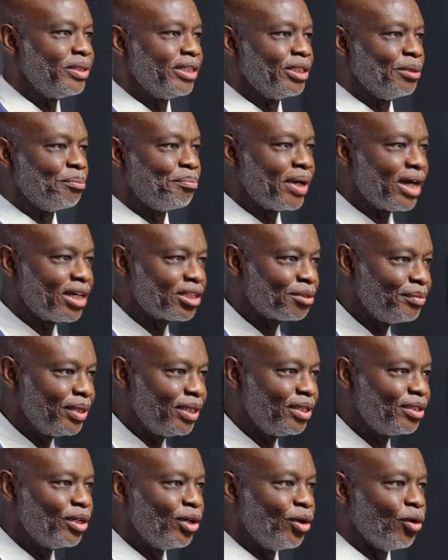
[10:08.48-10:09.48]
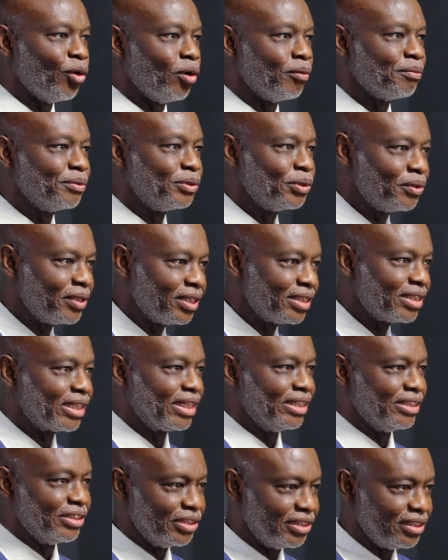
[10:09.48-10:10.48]
the Department of
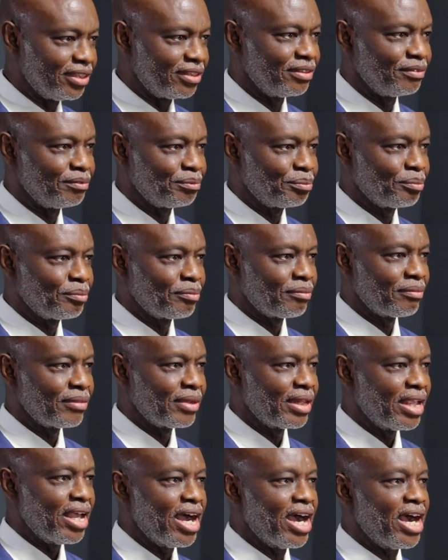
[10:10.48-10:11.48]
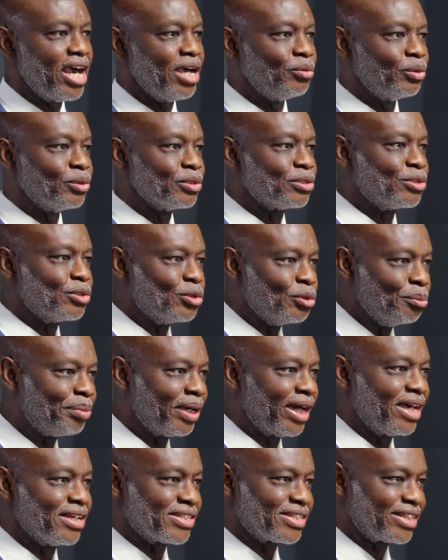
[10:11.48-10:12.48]
Geodetic Engineering. I was
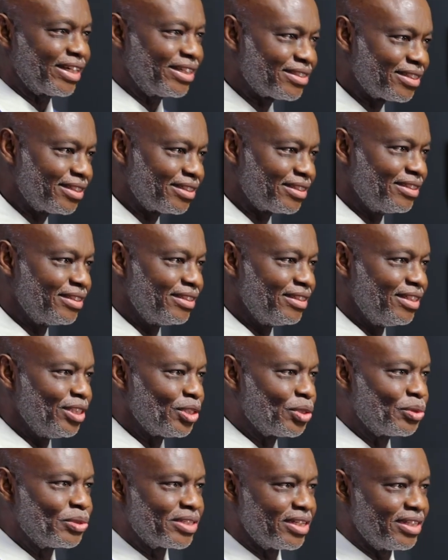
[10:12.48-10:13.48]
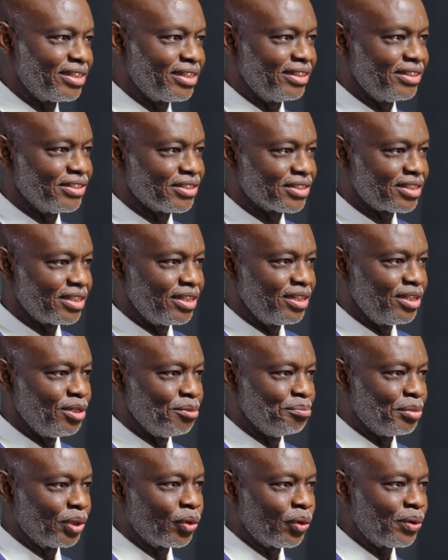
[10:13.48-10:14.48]
super excited, to say the least,
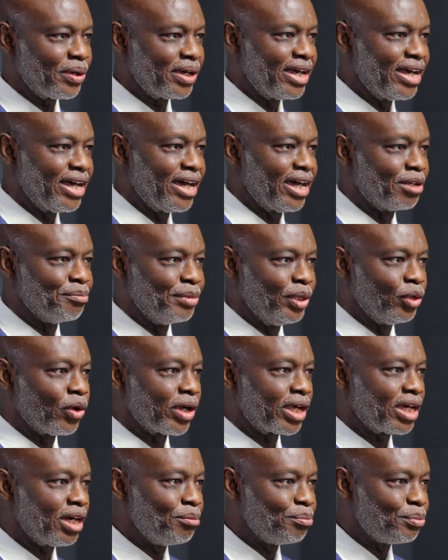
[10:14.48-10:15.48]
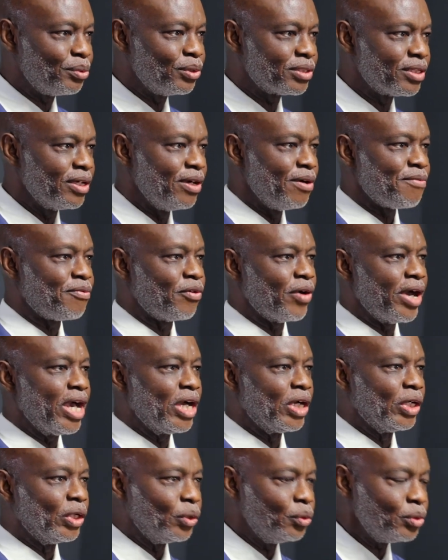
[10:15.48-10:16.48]
because I had been on campus for a
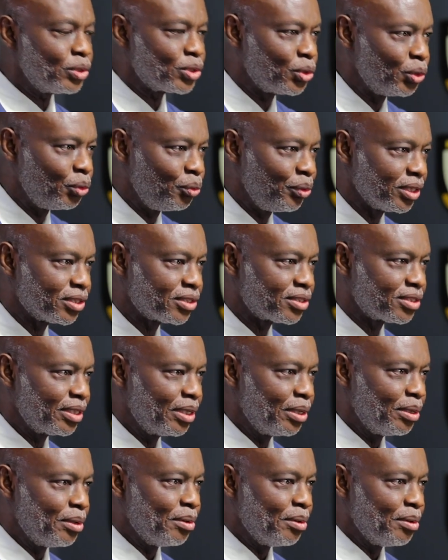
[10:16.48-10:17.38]
good 2 weeks,